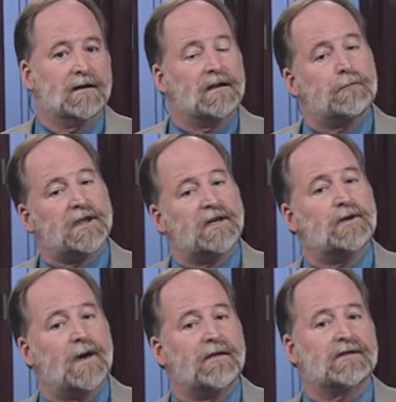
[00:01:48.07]
but they
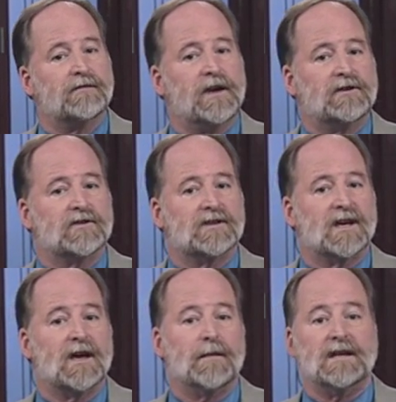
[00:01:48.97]
do have some features that
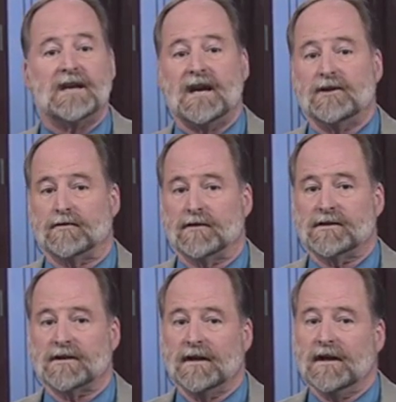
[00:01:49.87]
can be
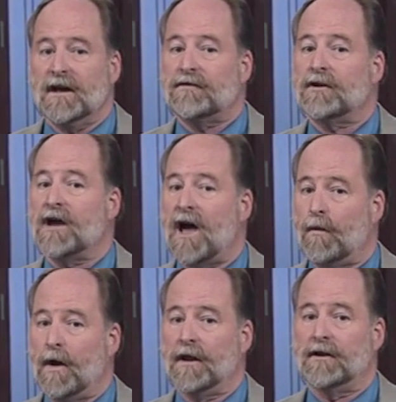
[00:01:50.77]
dangerous if they're not
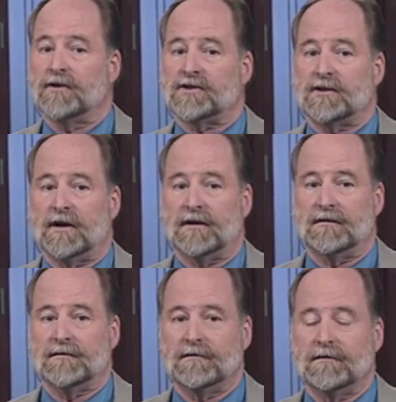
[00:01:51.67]
well understood.
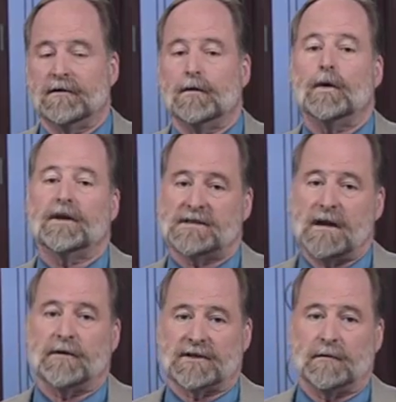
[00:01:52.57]
We'll
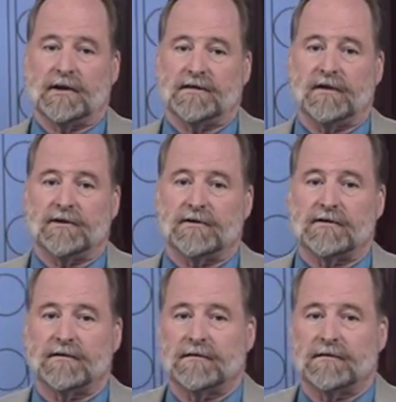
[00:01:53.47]
examine some of these features.